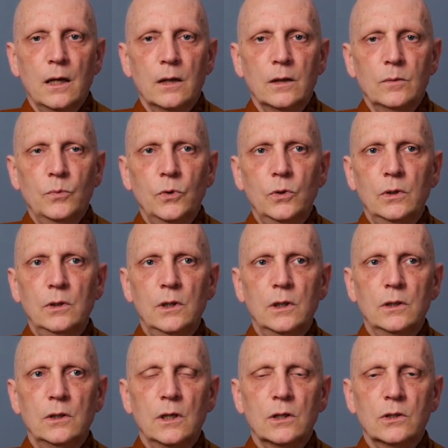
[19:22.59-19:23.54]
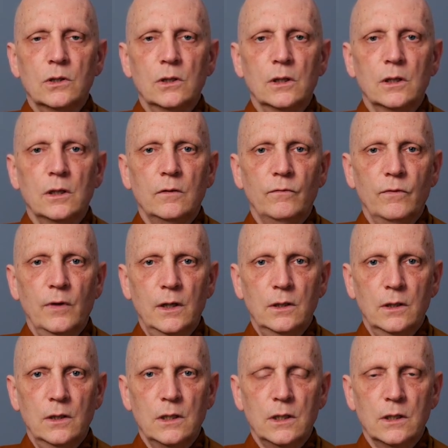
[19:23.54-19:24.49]
The Buddha didn't necessarily
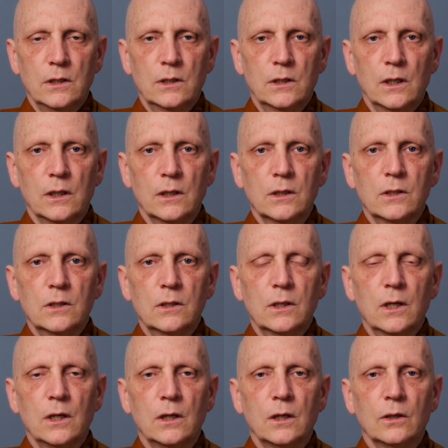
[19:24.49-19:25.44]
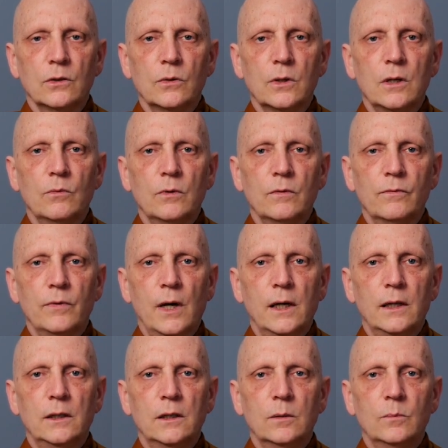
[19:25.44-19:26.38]
invent these things, although he
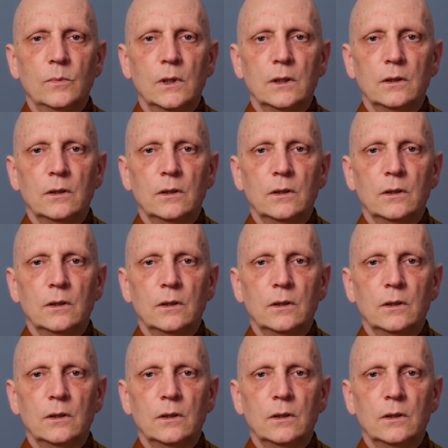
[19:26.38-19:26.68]
refined them